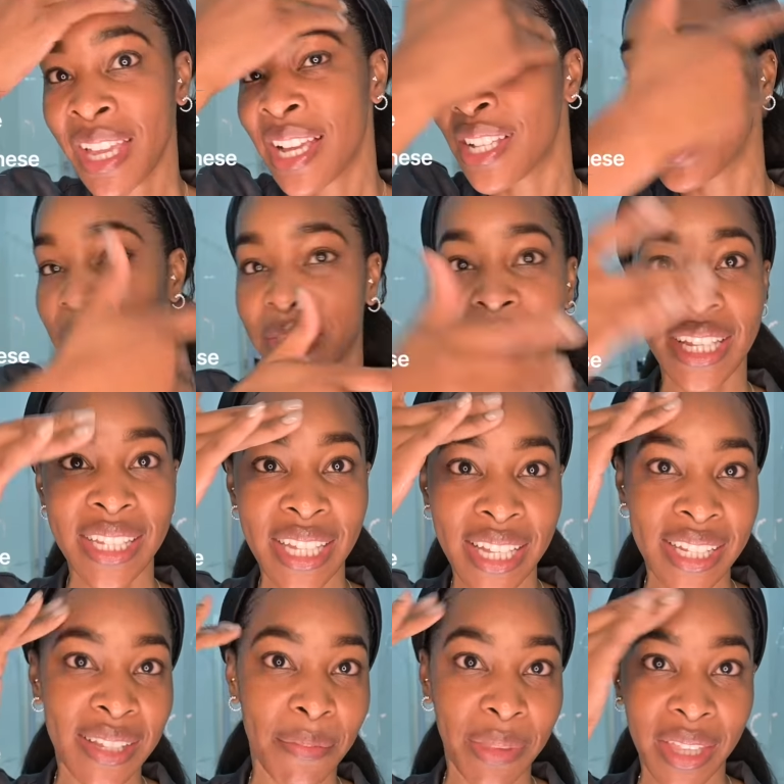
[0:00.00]
So this is
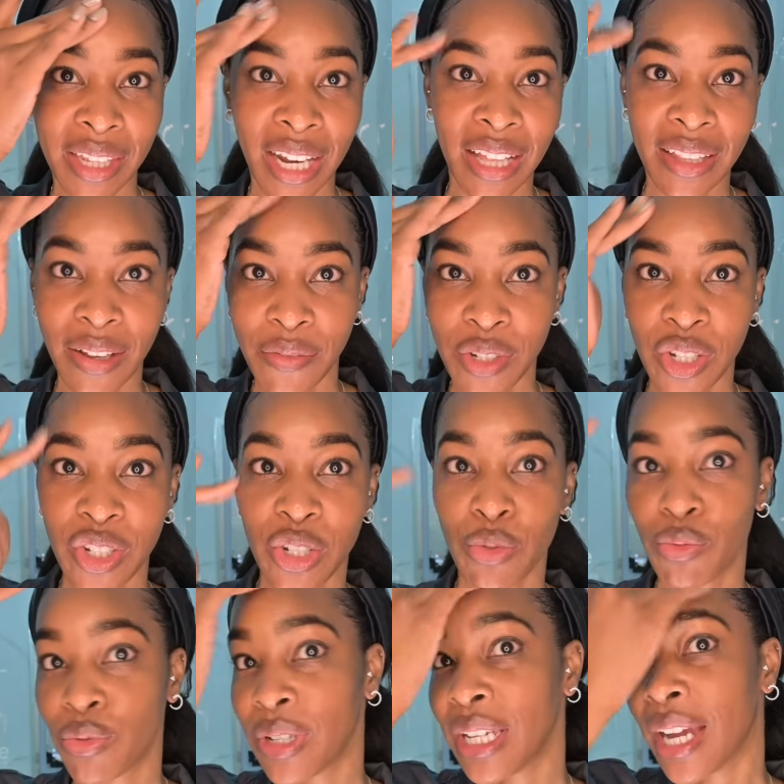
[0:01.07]
something that I love to just
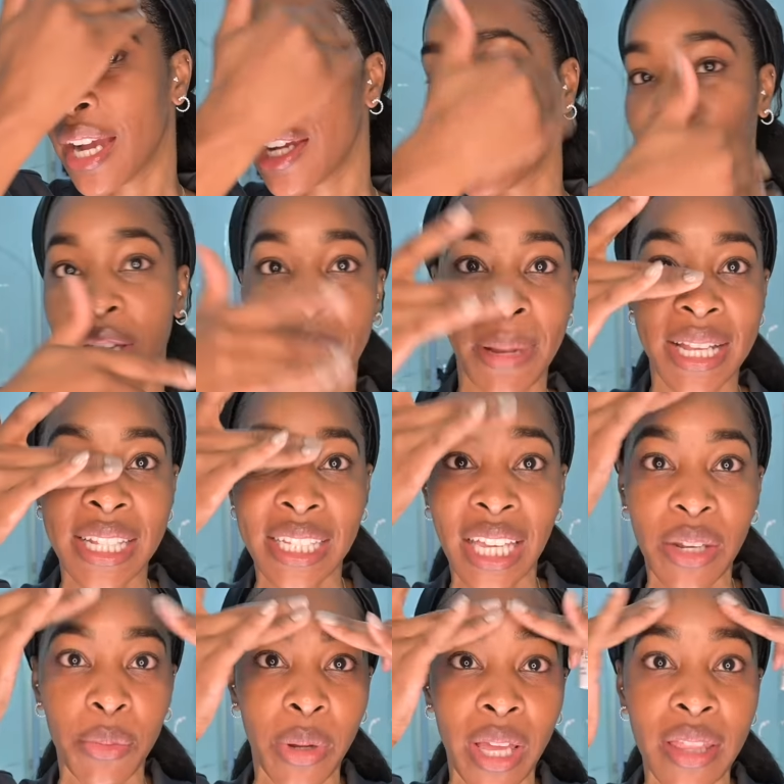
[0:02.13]
rehydrate my
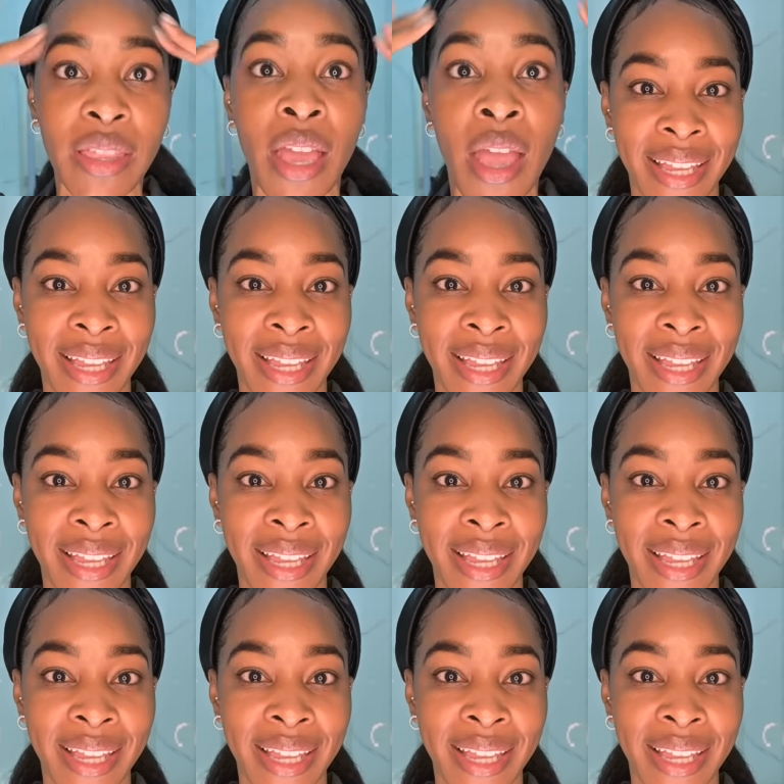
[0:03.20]
skin with.